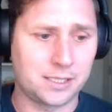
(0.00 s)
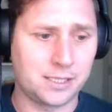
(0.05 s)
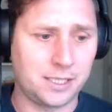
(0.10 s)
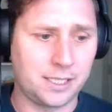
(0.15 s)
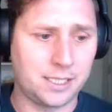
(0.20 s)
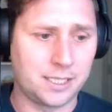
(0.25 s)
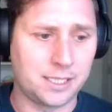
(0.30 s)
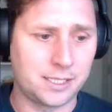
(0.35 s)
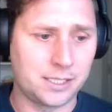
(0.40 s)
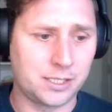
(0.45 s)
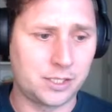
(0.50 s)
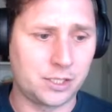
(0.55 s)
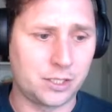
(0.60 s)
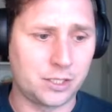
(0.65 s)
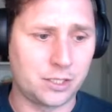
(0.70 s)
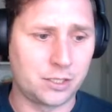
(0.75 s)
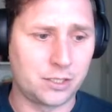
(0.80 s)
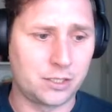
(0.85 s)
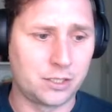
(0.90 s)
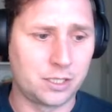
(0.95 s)
And
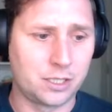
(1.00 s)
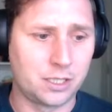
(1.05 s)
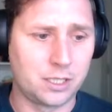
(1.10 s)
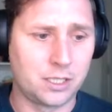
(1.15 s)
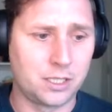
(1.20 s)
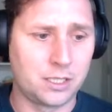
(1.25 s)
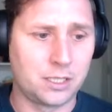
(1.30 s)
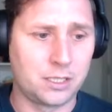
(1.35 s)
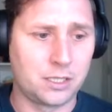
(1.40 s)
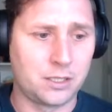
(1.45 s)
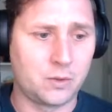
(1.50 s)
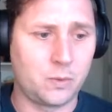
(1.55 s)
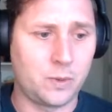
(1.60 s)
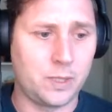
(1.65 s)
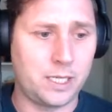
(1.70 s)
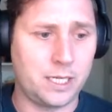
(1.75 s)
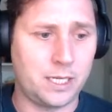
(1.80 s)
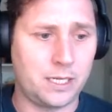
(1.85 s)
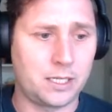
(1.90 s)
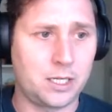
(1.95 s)
so
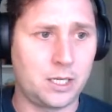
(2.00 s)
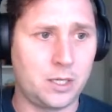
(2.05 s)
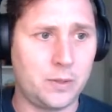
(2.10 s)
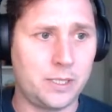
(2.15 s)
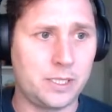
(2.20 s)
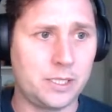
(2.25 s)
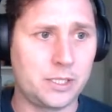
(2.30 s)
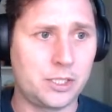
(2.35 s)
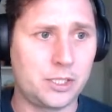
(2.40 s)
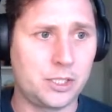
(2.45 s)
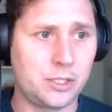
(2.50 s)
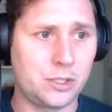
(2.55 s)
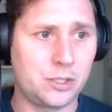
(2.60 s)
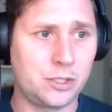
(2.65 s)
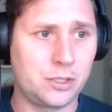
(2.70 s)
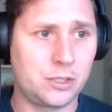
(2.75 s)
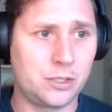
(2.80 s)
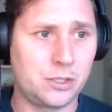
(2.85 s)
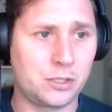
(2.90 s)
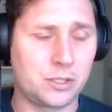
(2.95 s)
we are going
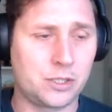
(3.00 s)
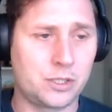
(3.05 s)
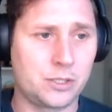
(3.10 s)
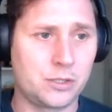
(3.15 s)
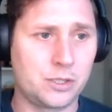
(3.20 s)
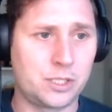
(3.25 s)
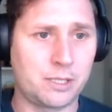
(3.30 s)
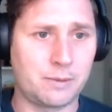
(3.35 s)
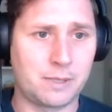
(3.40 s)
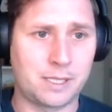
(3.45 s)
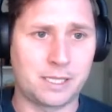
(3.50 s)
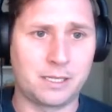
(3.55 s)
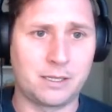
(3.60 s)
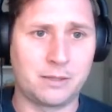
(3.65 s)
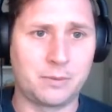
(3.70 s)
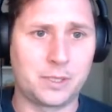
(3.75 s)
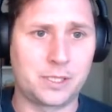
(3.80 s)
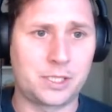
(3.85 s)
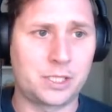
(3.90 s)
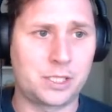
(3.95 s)
to do something
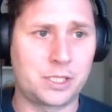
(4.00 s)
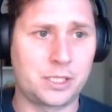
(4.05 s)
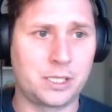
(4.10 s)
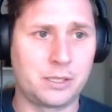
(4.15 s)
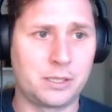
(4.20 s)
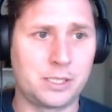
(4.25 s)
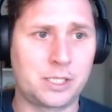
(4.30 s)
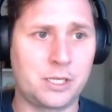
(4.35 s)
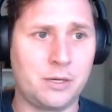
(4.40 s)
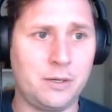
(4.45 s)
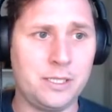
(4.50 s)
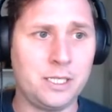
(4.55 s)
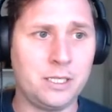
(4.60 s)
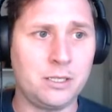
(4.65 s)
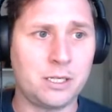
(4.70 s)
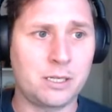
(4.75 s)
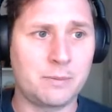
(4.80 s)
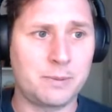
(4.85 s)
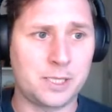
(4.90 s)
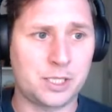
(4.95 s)
which is going to
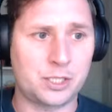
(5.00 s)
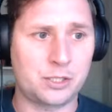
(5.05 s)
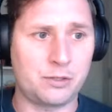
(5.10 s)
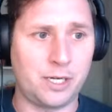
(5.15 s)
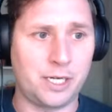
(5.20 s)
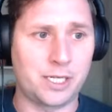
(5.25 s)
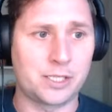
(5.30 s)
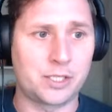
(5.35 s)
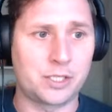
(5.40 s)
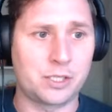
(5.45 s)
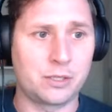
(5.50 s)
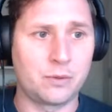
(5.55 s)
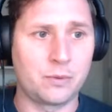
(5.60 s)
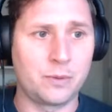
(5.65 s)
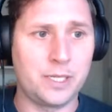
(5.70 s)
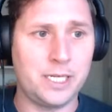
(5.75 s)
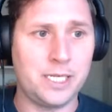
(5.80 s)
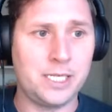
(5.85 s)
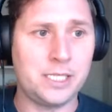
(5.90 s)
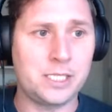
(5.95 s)
look a bit strange. We
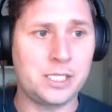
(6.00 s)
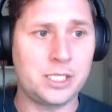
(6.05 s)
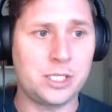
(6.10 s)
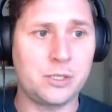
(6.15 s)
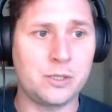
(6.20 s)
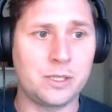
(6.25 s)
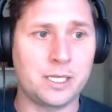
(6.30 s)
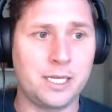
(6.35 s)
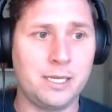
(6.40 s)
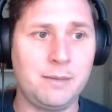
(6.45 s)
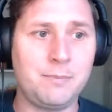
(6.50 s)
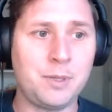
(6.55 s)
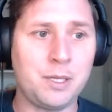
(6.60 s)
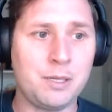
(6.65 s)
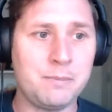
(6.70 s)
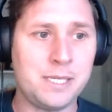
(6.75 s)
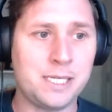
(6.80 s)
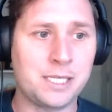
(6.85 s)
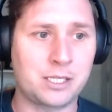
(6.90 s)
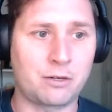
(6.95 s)
need to
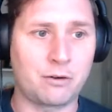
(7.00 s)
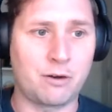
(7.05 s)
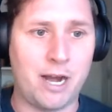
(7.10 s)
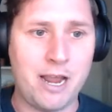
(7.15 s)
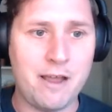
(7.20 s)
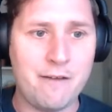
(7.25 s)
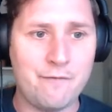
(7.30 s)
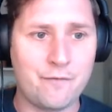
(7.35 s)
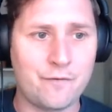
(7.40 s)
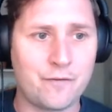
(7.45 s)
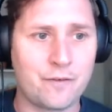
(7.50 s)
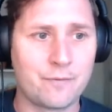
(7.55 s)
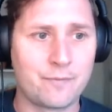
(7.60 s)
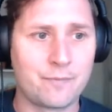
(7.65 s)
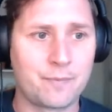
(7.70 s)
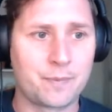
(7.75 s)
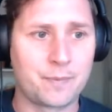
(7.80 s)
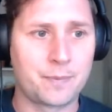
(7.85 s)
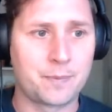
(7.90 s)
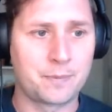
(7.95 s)
implement graph
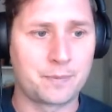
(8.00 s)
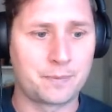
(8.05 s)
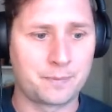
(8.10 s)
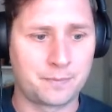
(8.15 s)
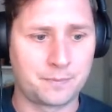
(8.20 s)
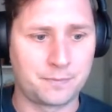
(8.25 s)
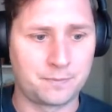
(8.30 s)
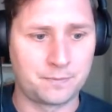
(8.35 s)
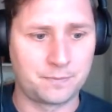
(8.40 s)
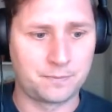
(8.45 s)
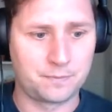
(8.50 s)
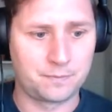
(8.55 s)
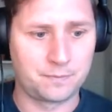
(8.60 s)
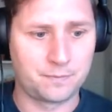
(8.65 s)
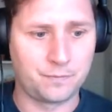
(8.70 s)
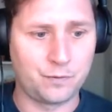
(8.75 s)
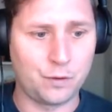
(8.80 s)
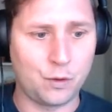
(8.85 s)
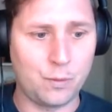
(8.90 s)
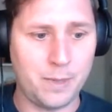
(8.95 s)

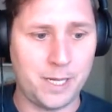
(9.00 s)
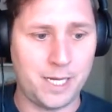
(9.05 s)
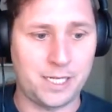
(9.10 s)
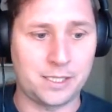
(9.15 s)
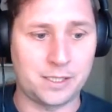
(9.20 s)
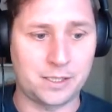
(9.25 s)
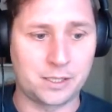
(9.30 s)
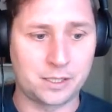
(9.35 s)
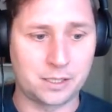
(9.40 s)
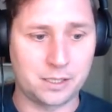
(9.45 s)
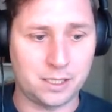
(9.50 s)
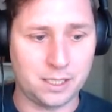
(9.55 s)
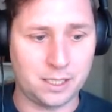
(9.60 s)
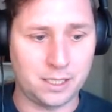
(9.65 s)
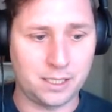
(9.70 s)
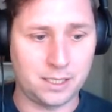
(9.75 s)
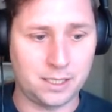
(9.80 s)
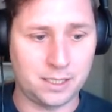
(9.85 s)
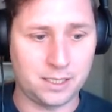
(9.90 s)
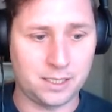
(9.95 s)
for maze.
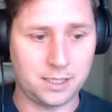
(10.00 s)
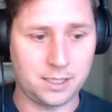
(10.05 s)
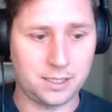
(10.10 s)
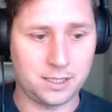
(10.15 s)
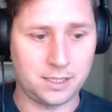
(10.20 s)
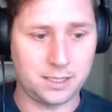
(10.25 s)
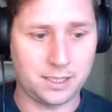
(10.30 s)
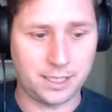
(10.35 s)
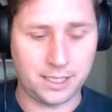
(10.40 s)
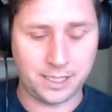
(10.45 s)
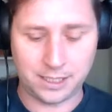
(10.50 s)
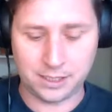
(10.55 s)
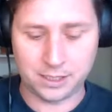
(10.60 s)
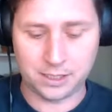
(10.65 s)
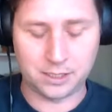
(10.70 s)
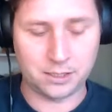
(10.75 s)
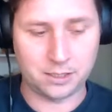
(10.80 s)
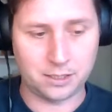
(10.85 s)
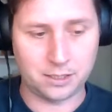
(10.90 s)
And